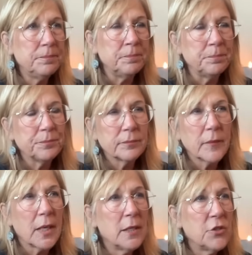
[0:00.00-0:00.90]

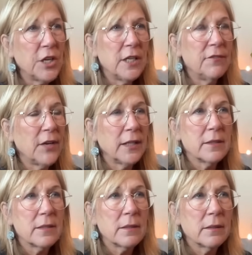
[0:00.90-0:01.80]
J.D.
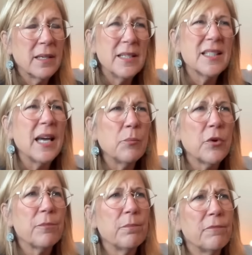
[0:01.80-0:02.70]
Vance has got
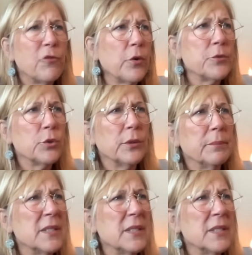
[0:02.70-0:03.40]
more form to him.